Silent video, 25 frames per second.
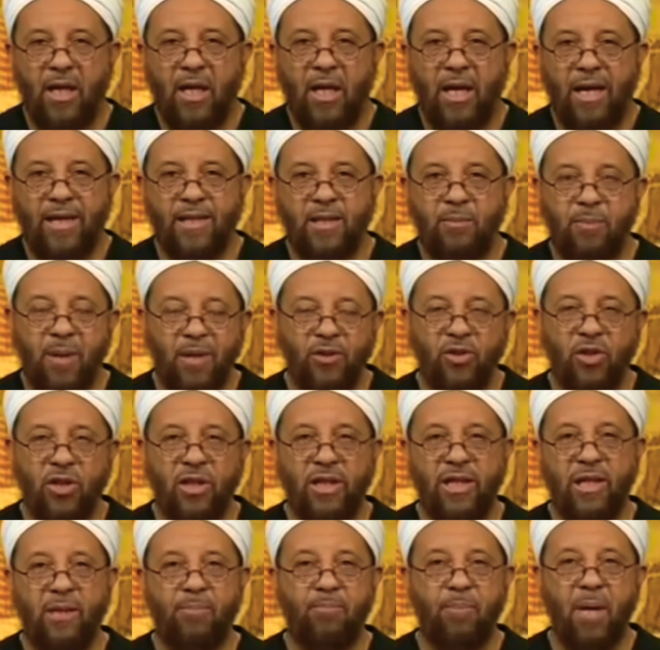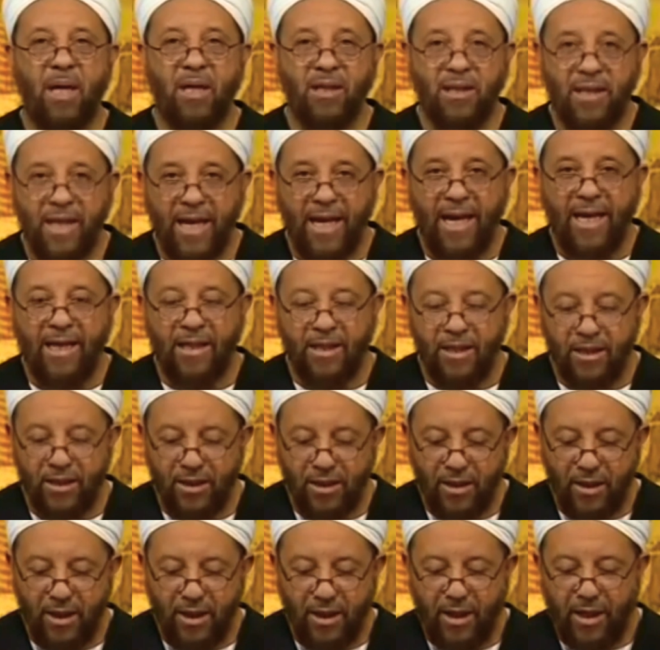especially in Baghdad,
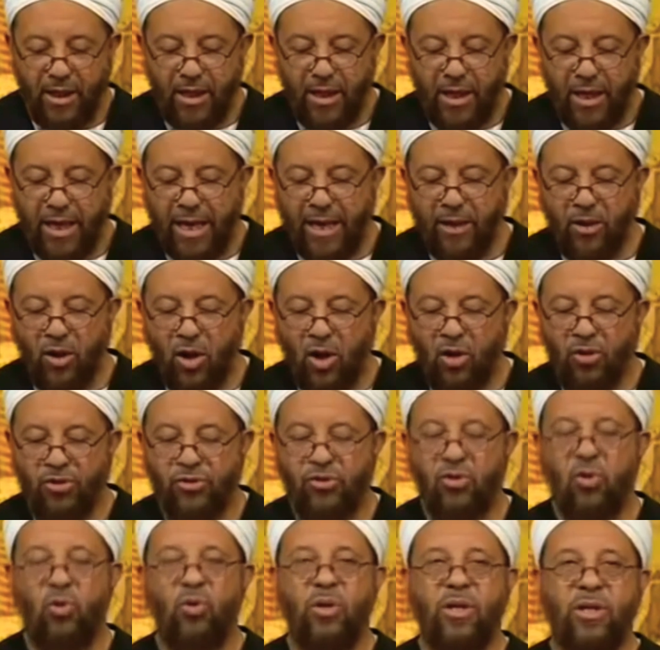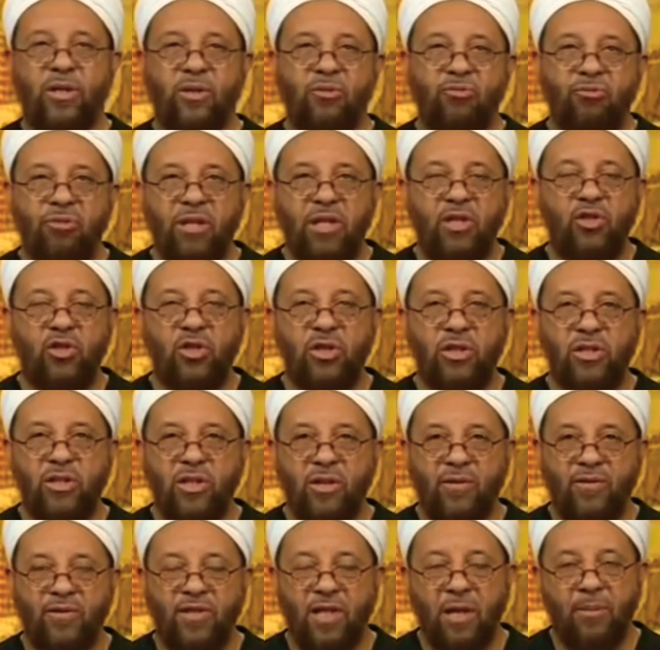and also in the regions
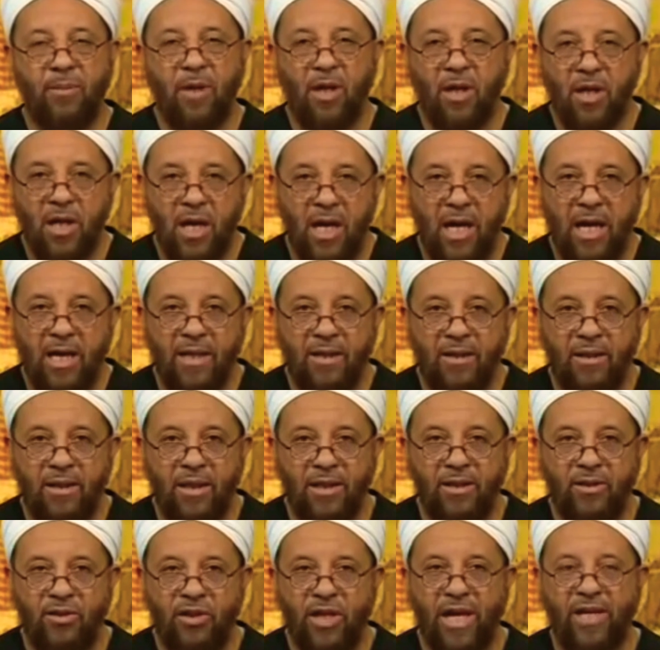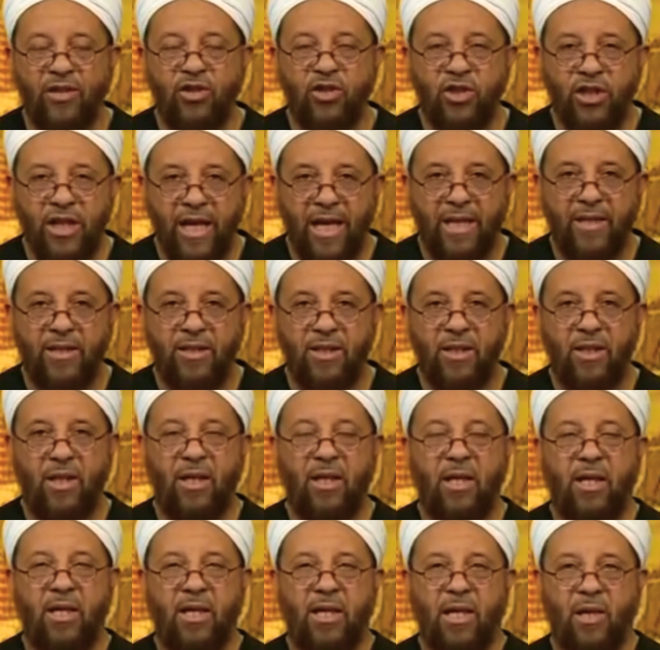of Samarkand and Tashkent,
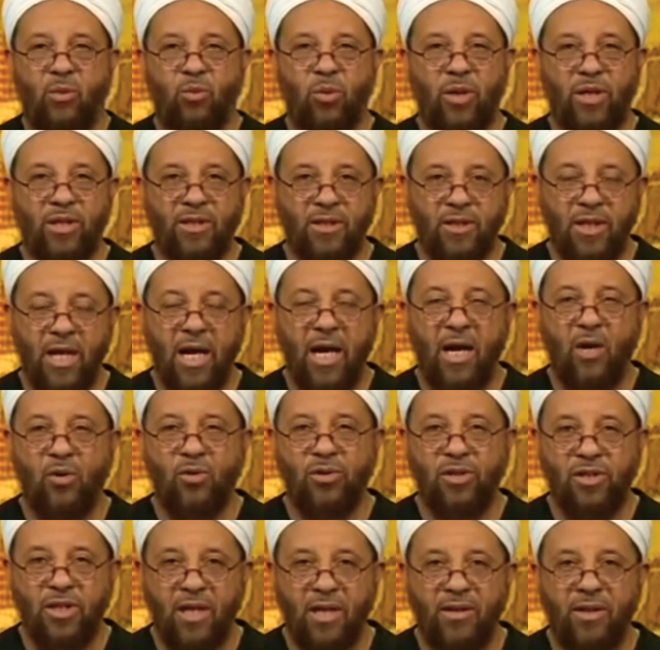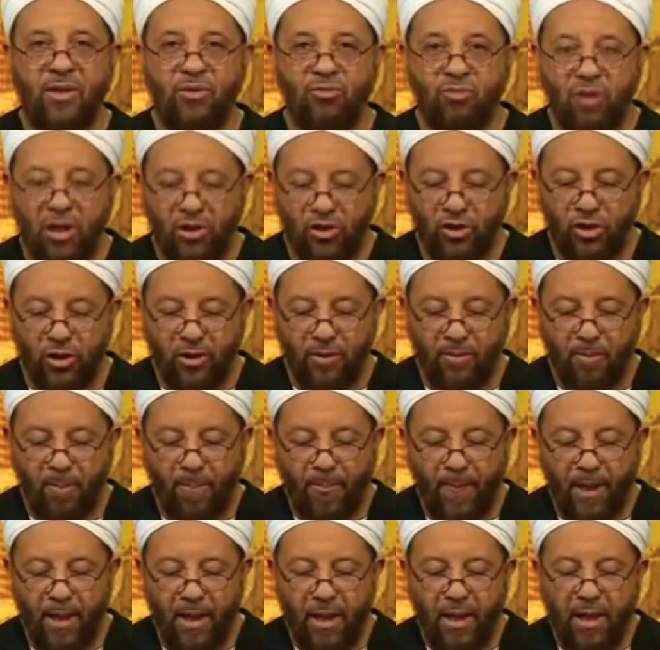in what is now southern Russia,
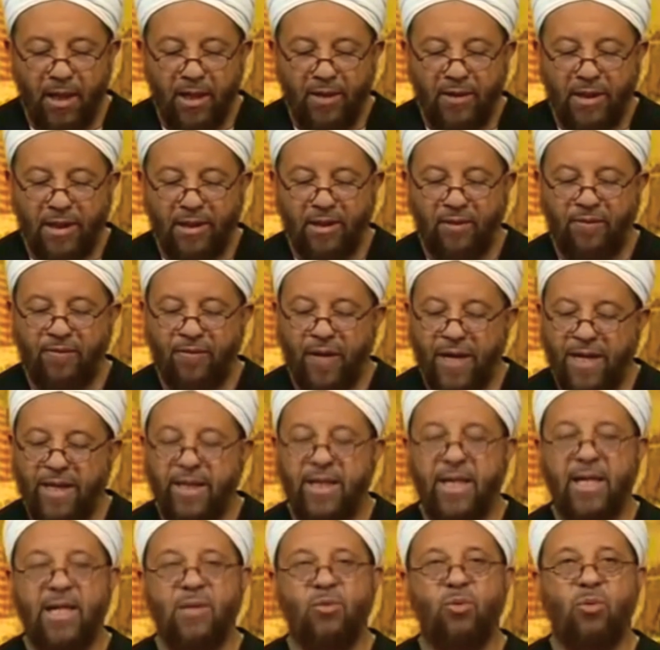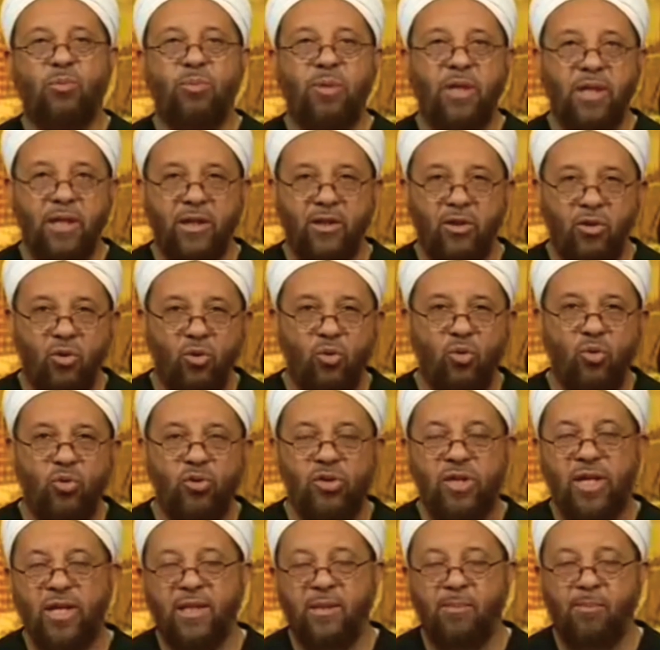that the Vikings were being
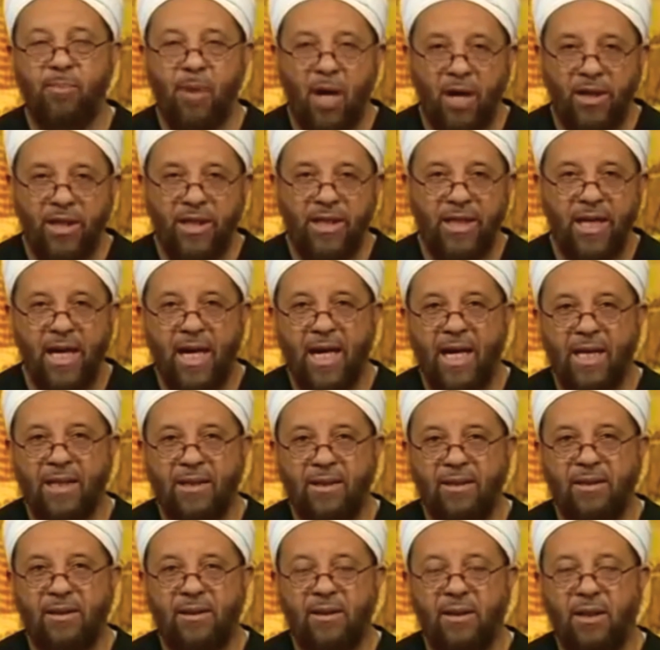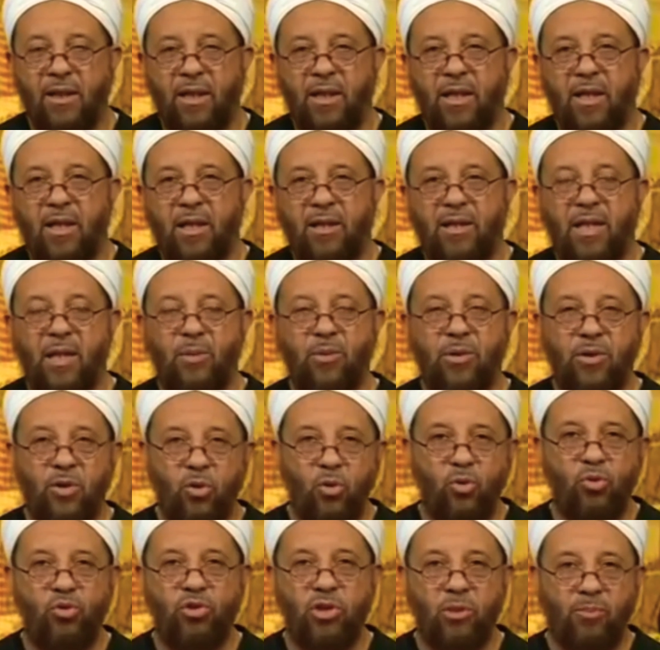used as bodyguards. They were
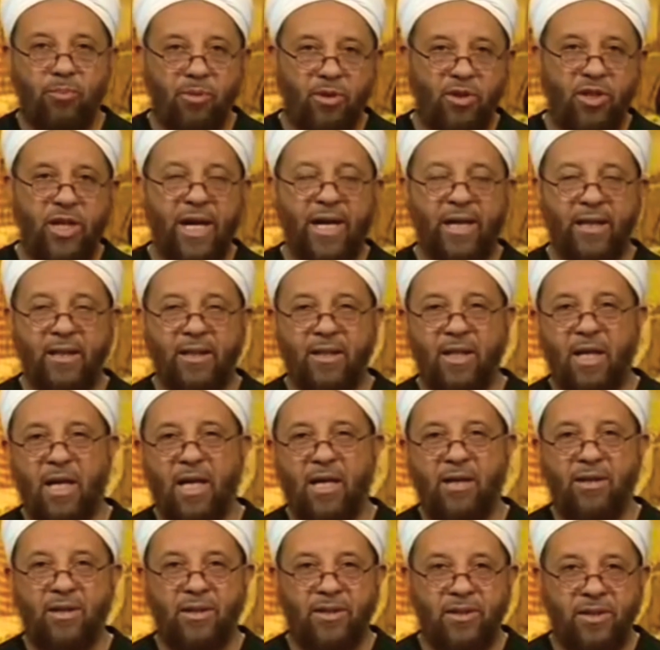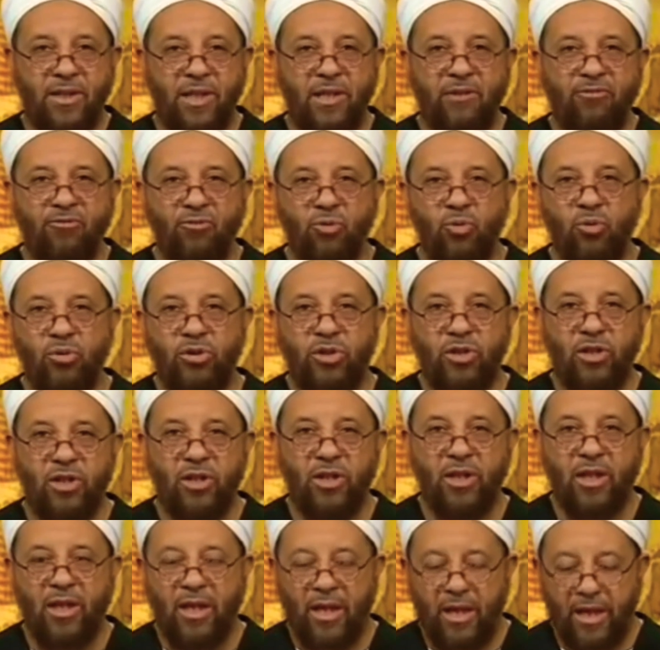used to protect the sea
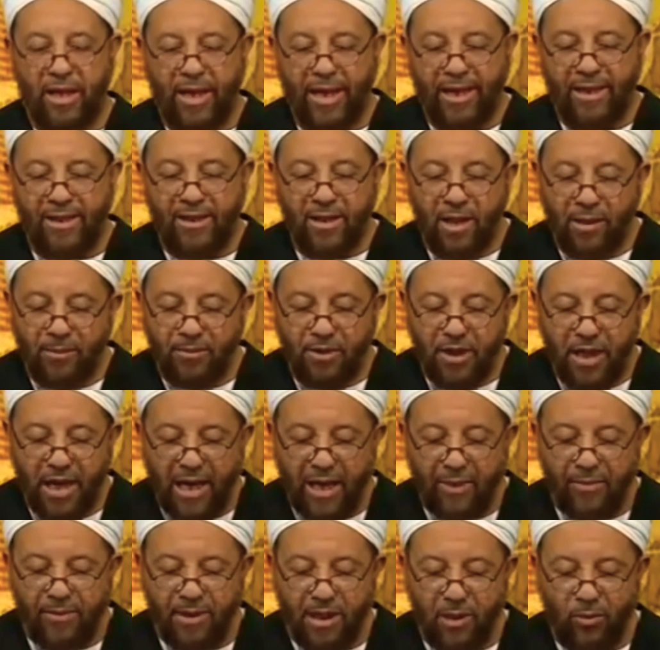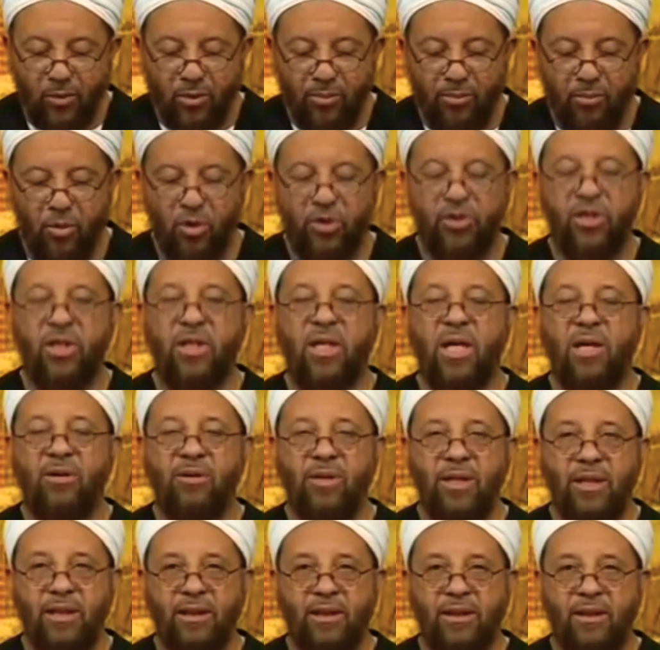routes, and sometimes they were
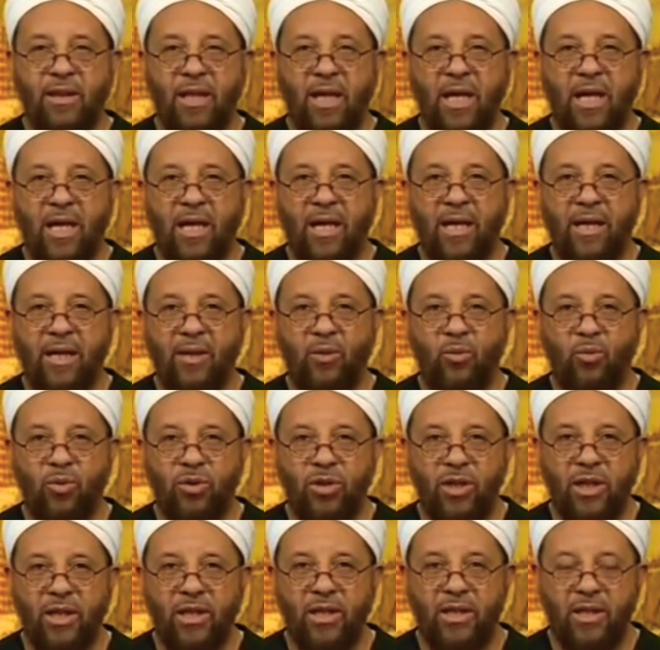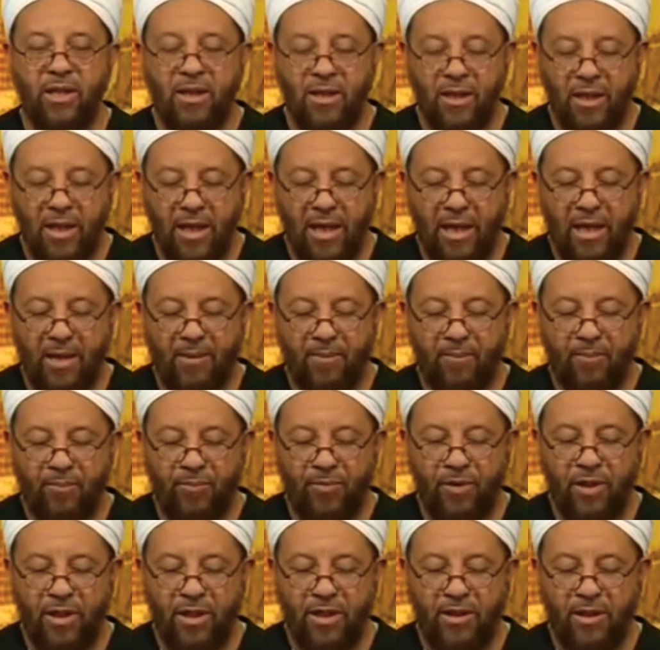mercenaries within
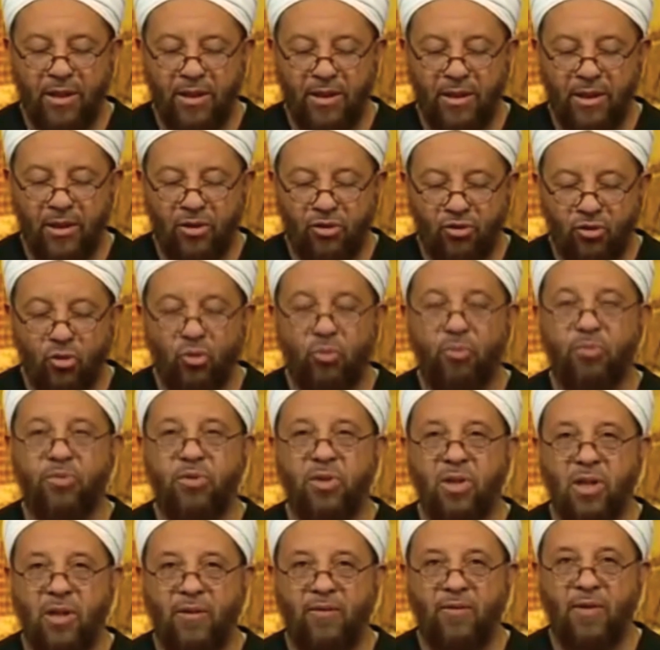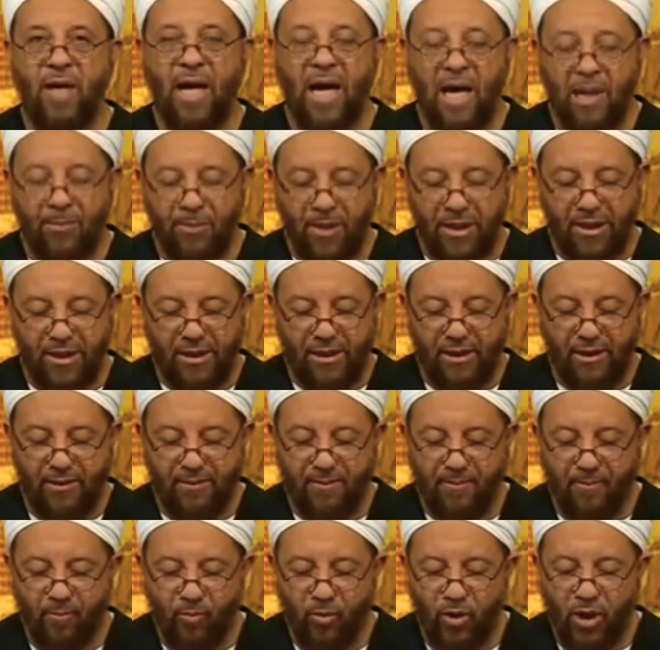the troops of armies.
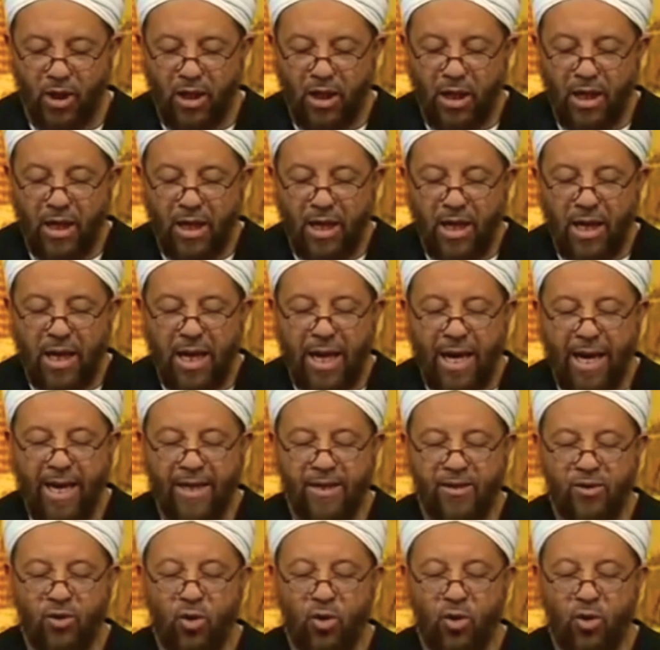And